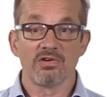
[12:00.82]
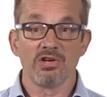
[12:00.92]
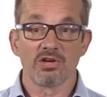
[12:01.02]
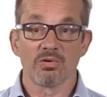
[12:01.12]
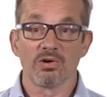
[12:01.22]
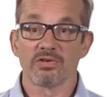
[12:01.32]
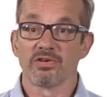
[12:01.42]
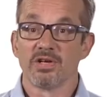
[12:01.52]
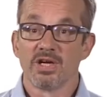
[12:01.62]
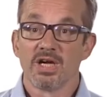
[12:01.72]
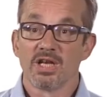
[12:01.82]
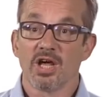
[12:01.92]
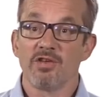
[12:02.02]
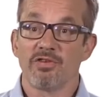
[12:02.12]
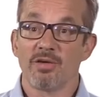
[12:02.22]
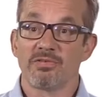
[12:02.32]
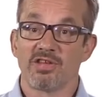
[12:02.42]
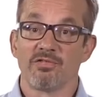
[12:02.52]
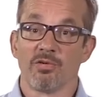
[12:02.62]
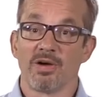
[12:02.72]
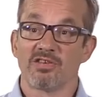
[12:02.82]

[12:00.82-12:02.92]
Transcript: "Tony, you know what? ninety-five percent of all my